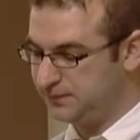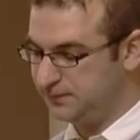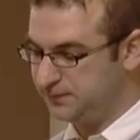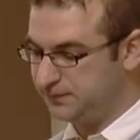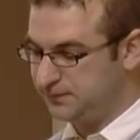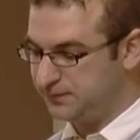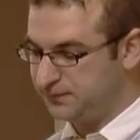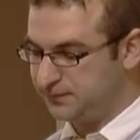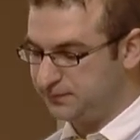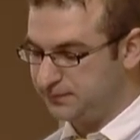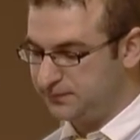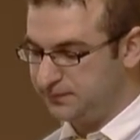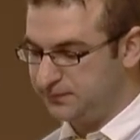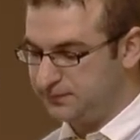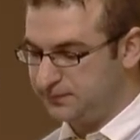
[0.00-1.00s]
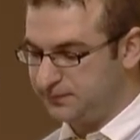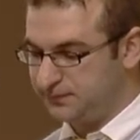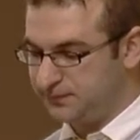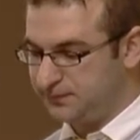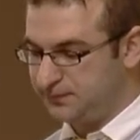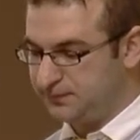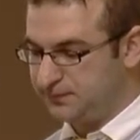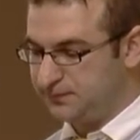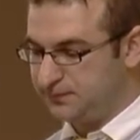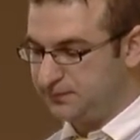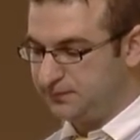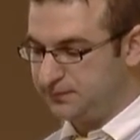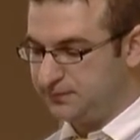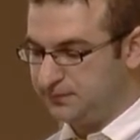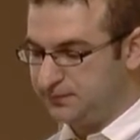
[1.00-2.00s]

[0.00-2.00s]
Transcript: Nobody speaks.